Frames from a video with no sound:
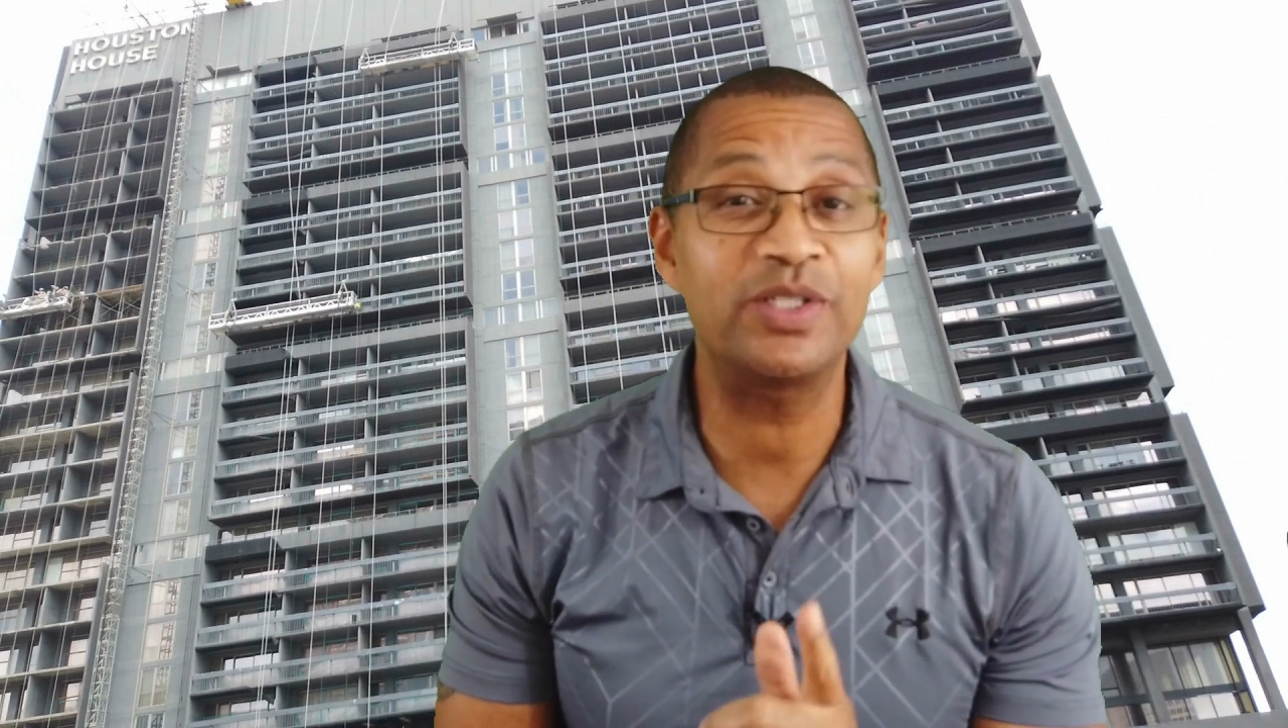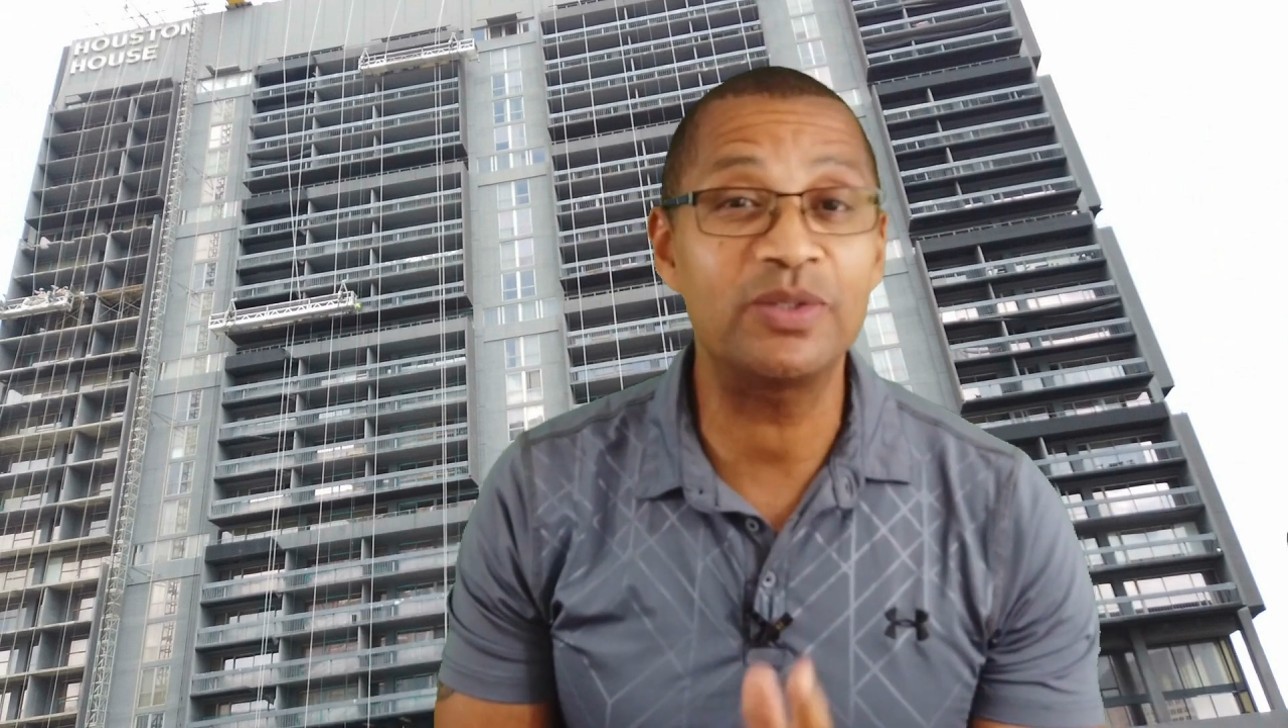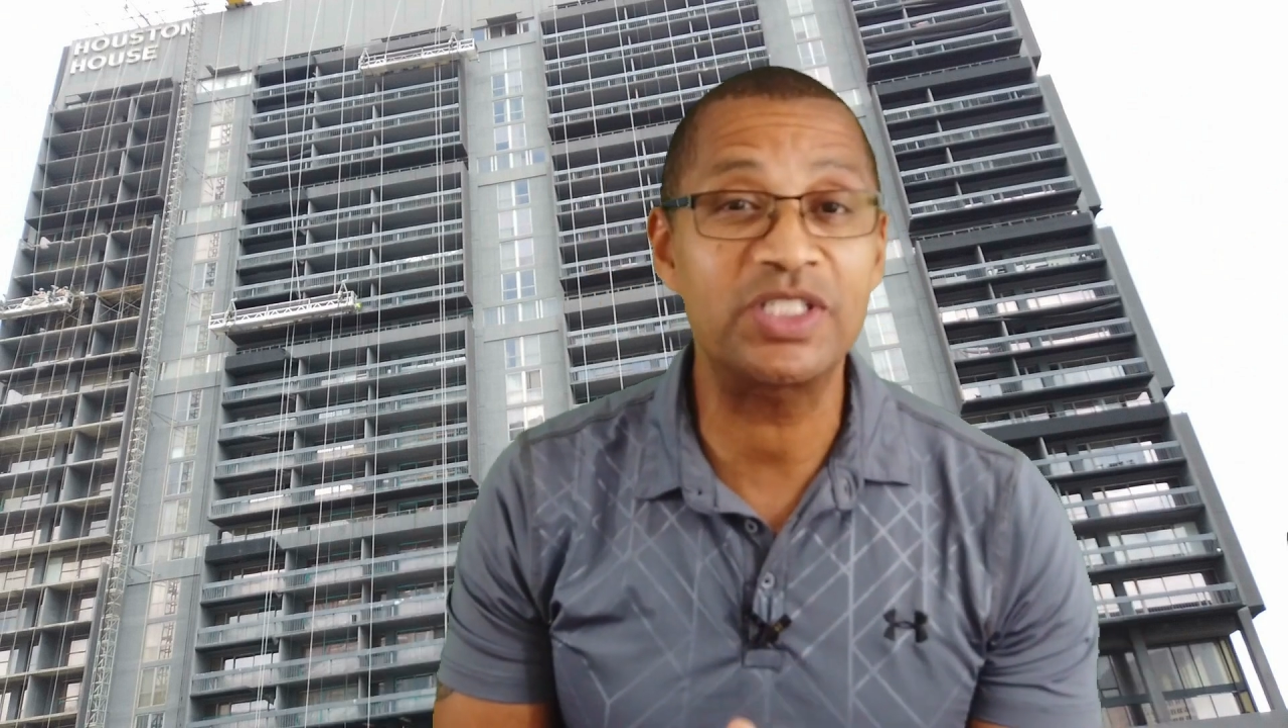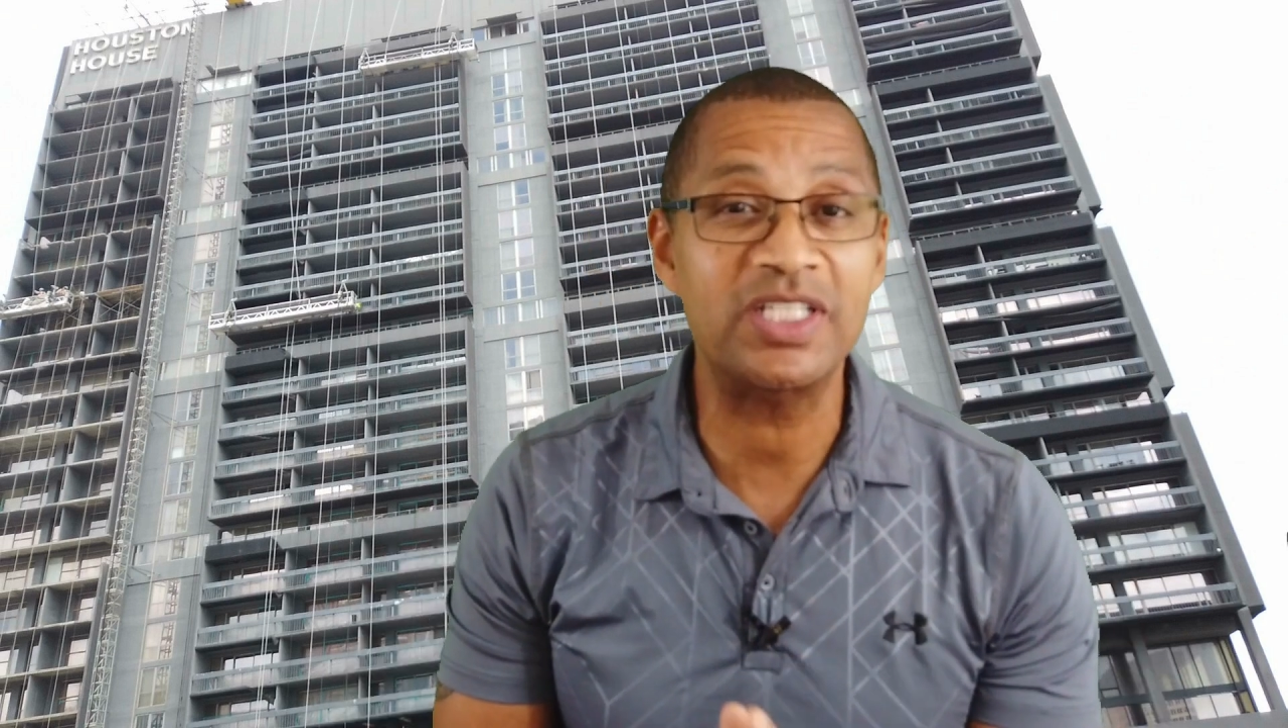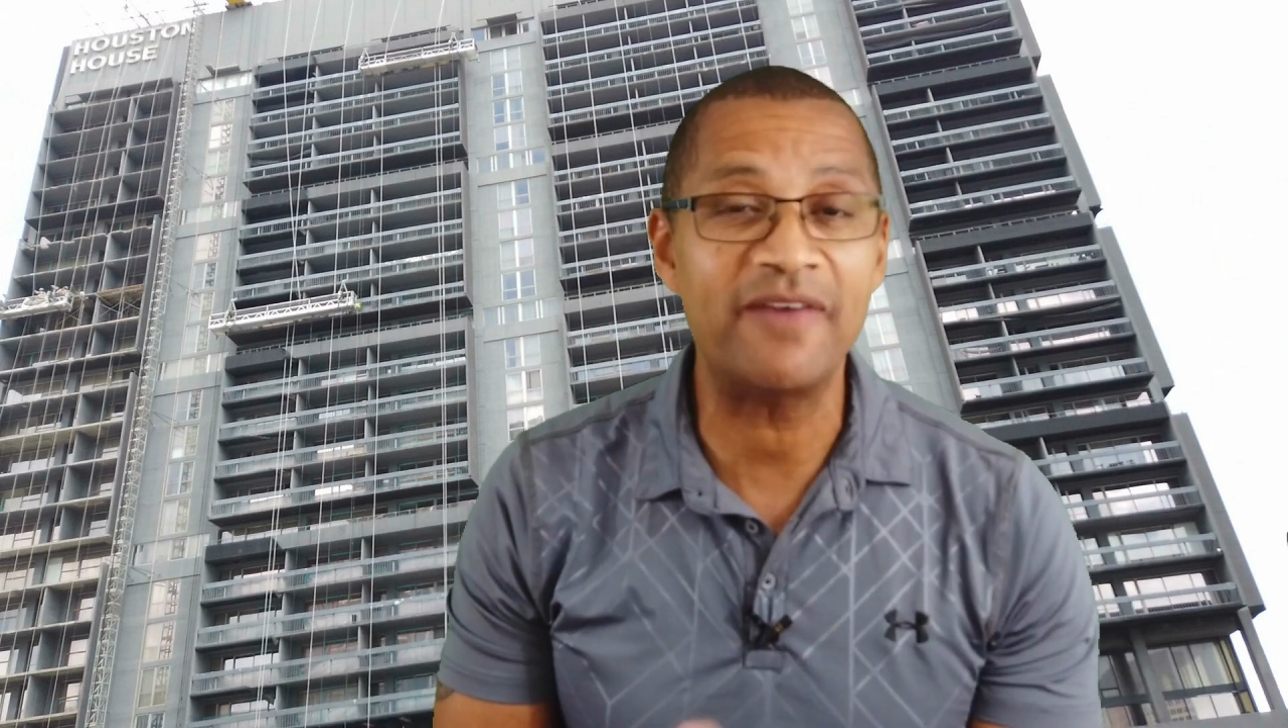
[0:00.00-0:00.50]
to
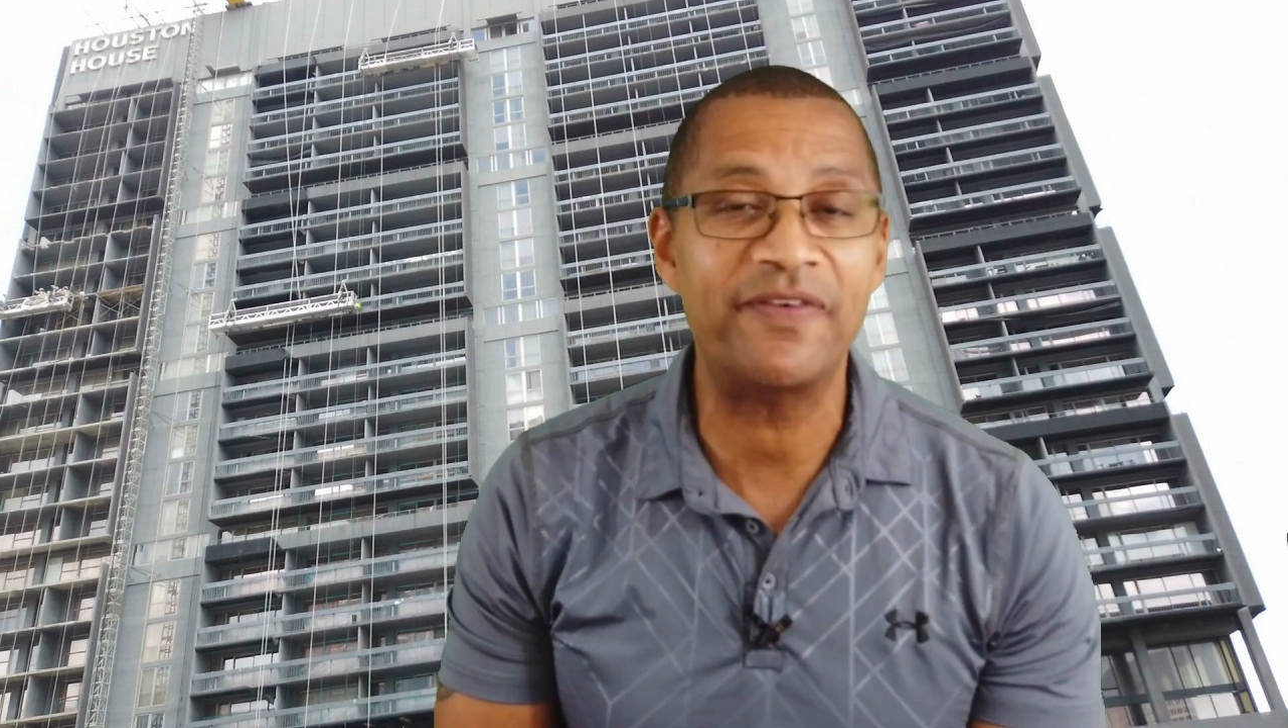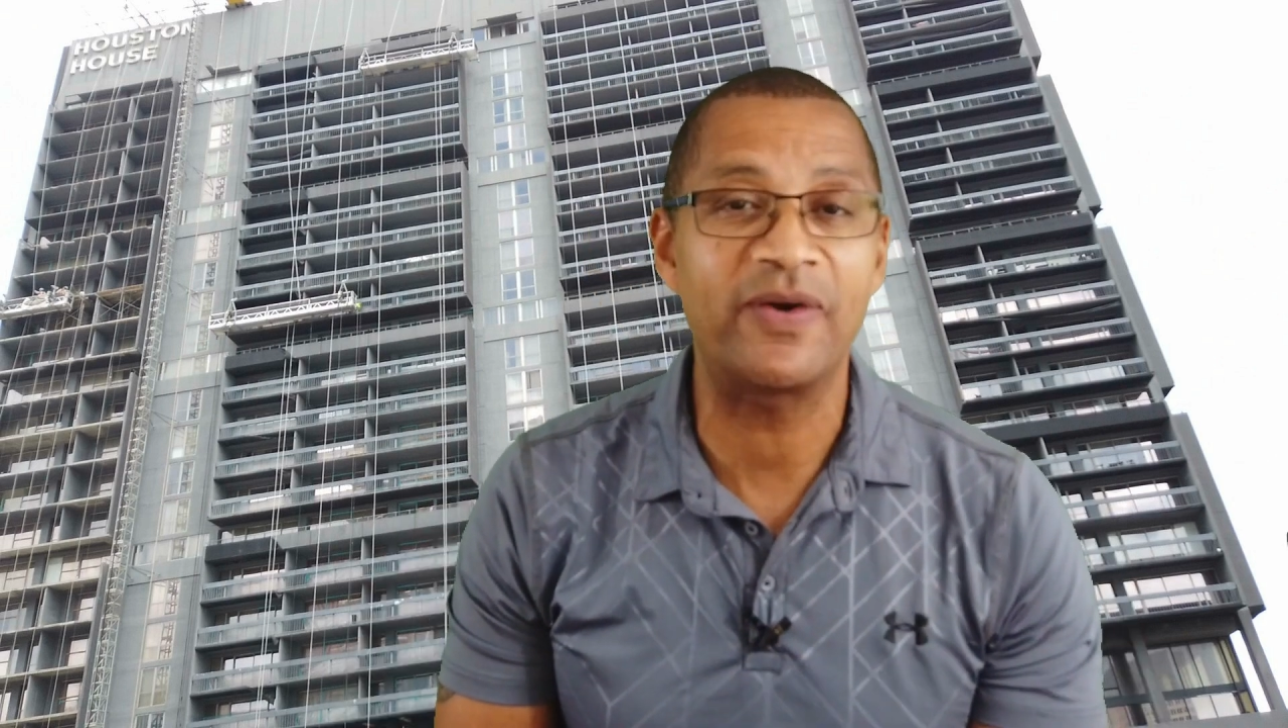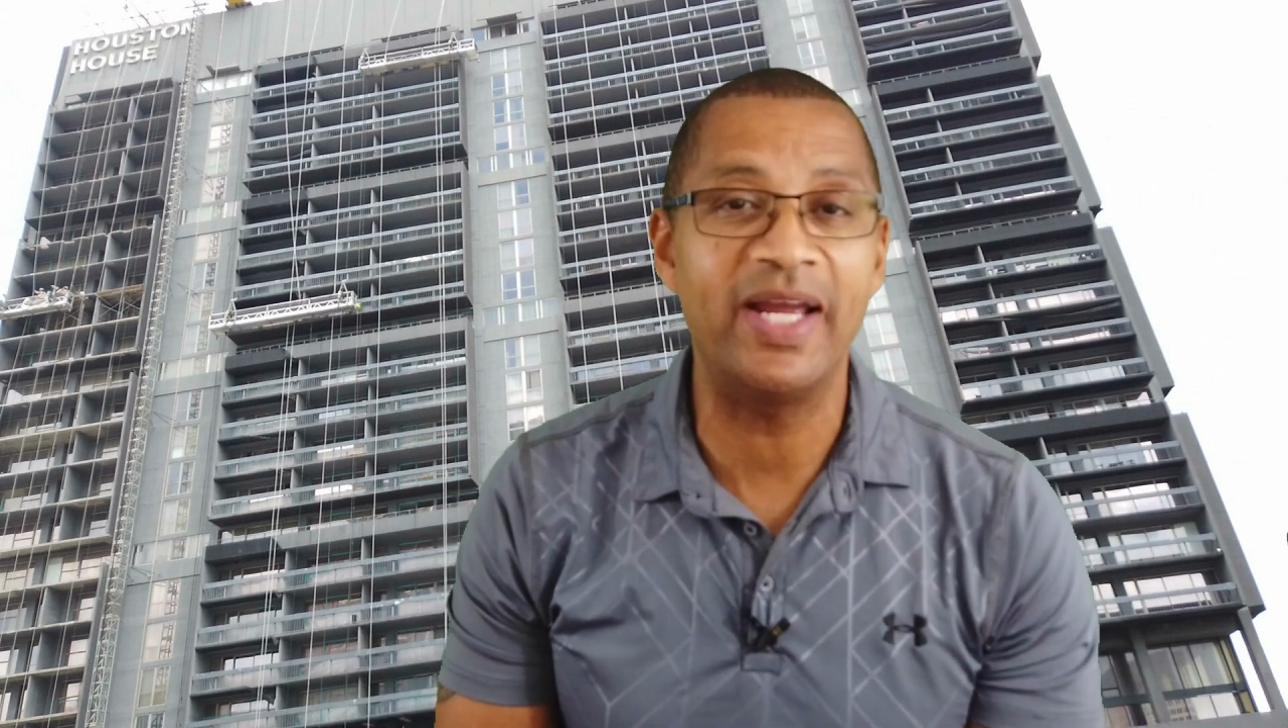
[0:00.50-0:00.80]
suffer